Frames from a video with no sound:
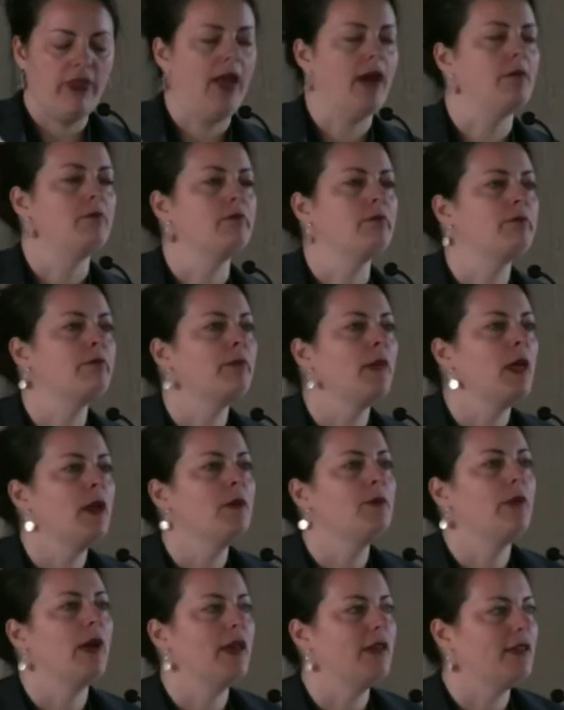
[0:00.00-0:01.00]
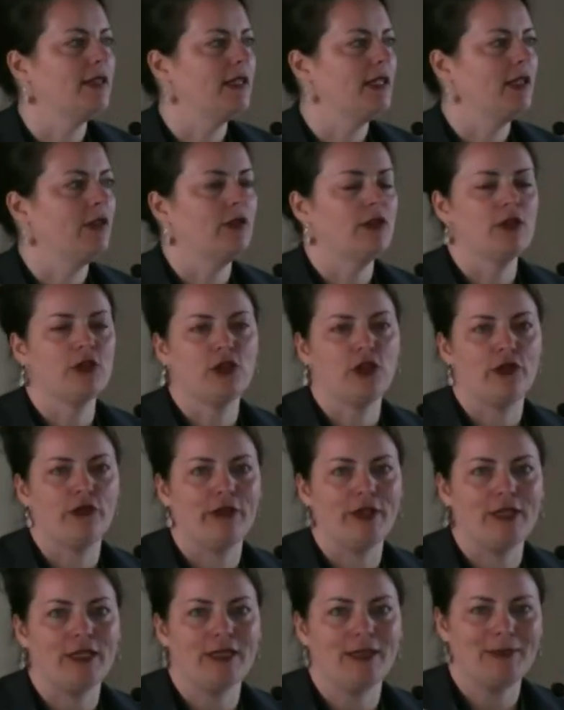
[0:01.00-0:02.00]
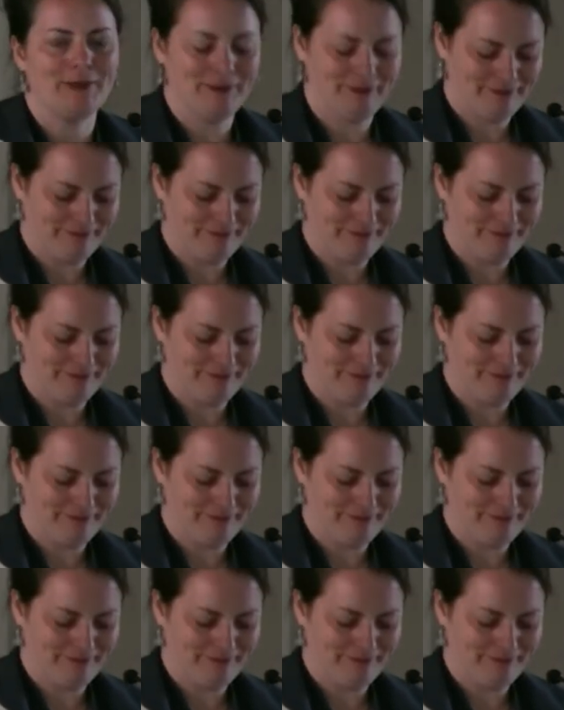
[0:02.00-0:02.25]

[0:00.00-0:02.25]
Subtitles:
them by the Secret Service.